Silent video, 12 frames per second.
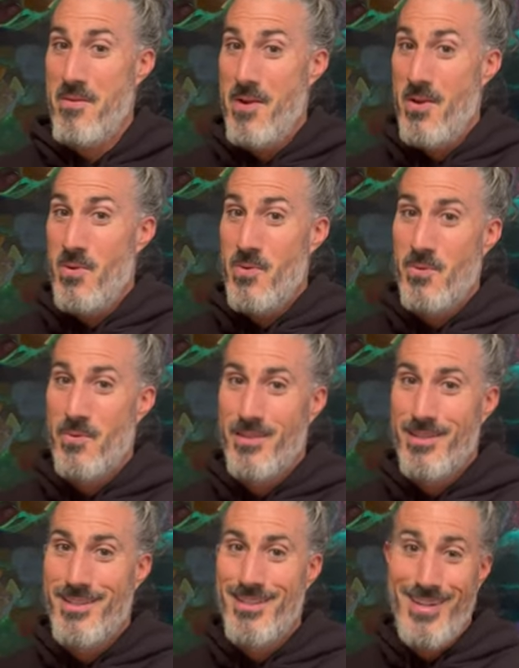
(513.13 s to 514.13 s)
oh,
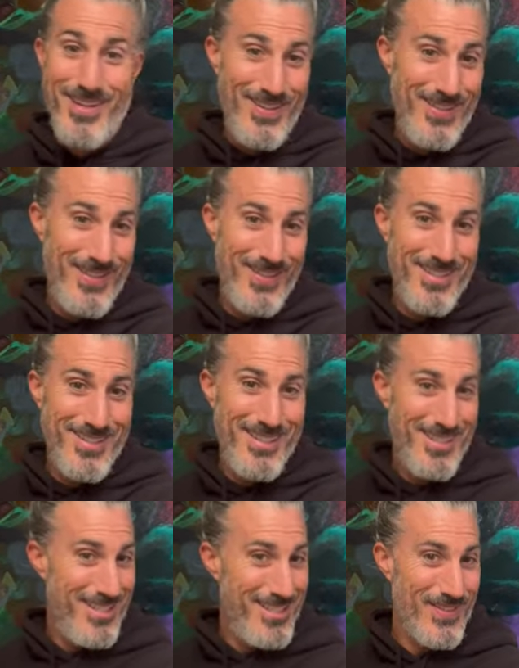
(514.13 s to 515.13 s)
oh,
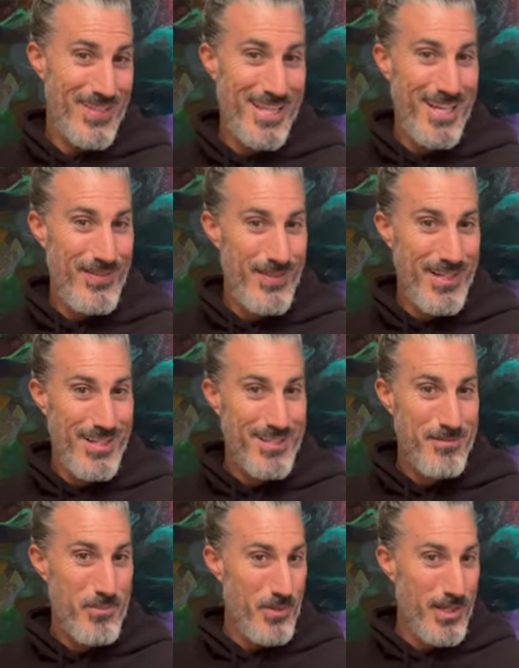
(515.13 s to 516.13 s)
this is what life is.
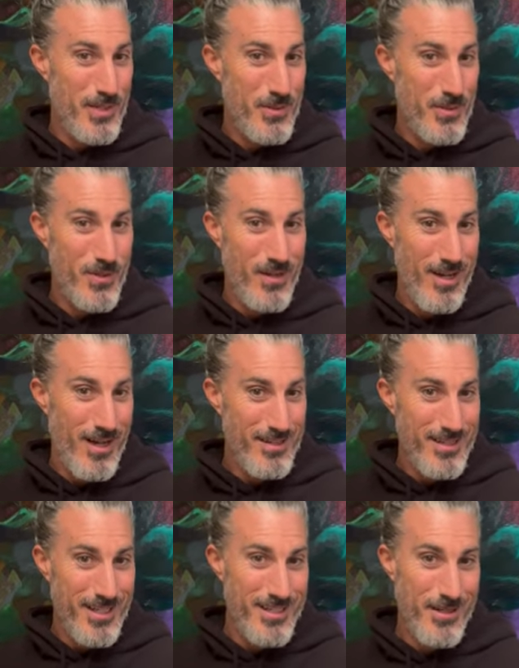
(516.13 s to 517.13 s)
Pretty cool. I'll
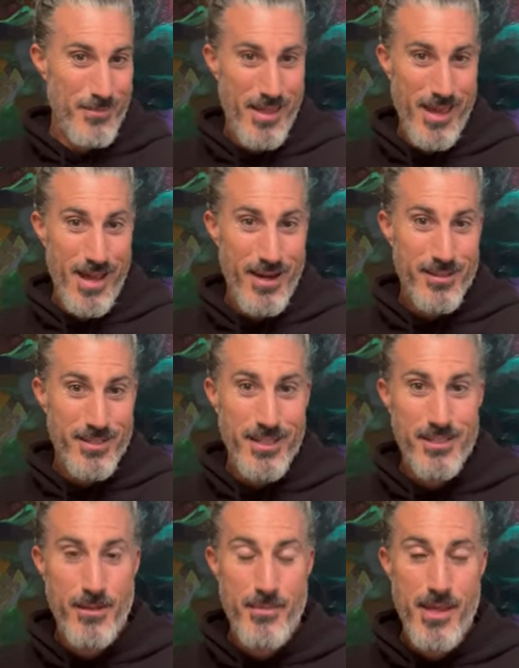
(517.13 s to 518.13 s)
take some of that. I'll take
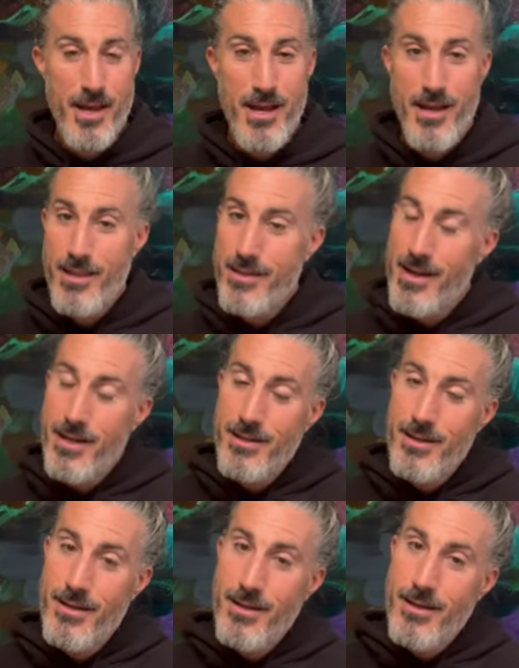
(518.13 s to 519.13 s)
some of that. And then
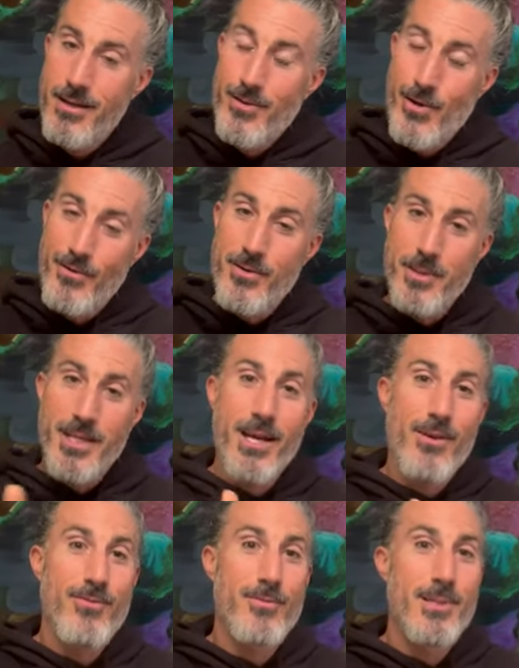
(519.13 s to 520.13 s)
you have to be
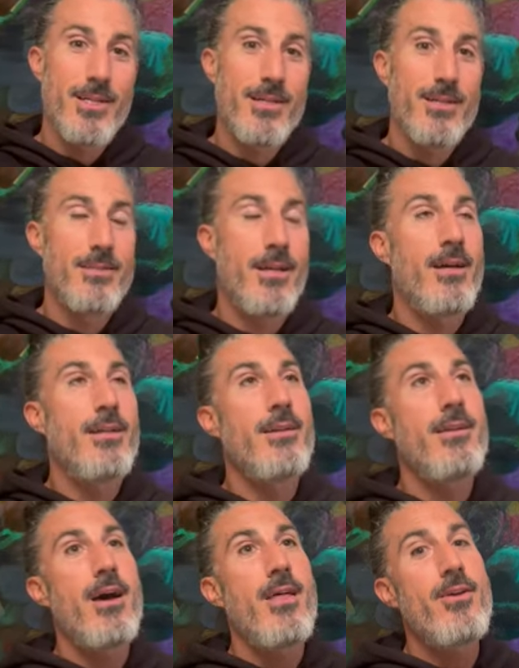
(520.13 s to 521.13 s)
careful because
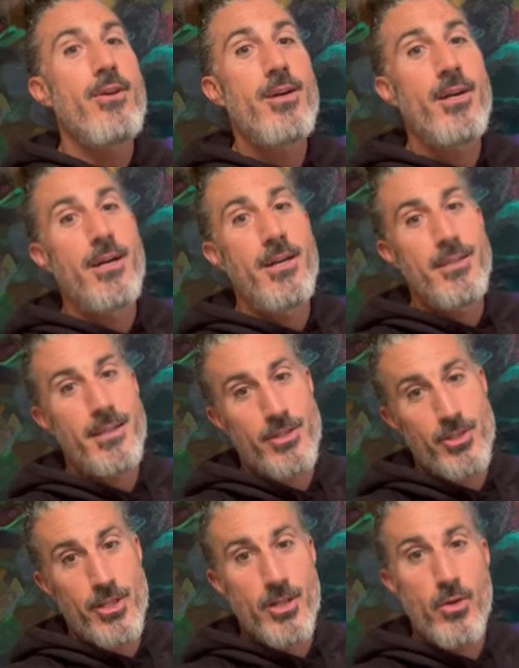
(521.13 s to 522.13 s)
another
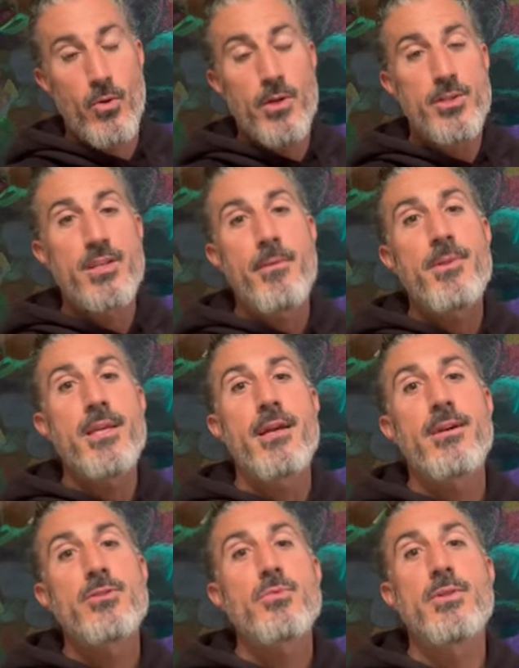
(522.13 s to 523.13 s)
addiction or something
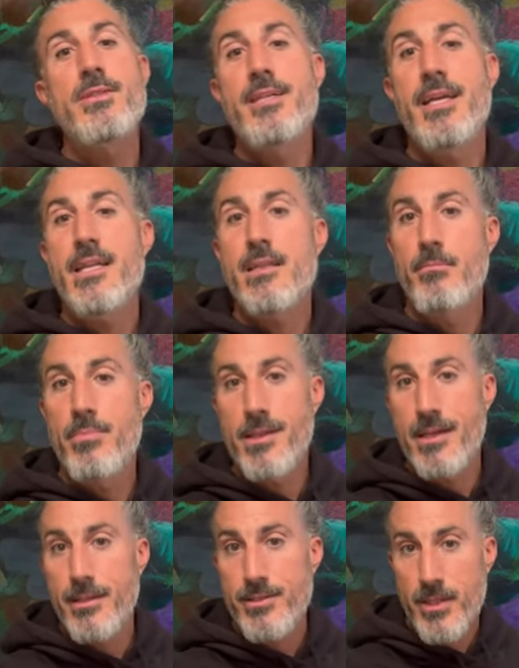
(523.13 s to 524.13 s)
else will take the
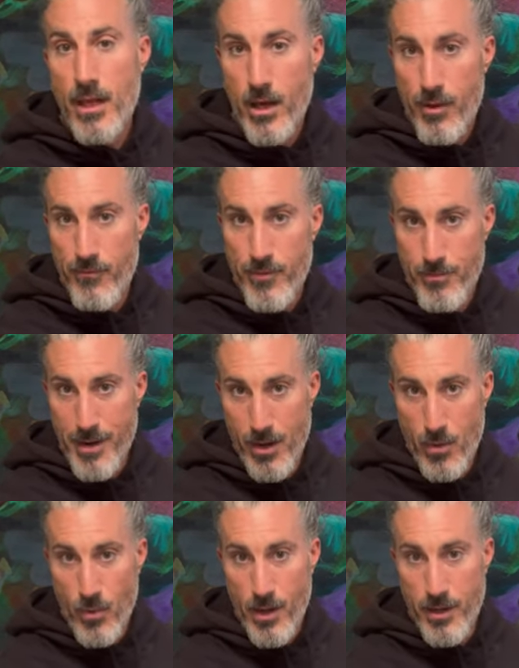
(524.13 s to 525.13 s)
place of the
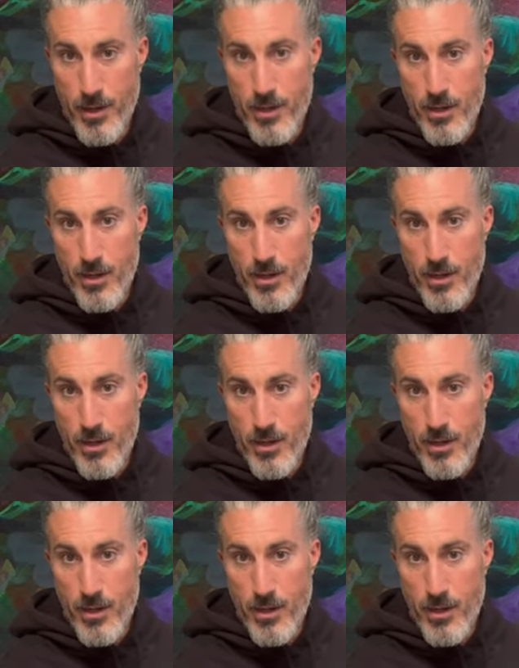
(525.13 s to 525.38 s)
marijuana,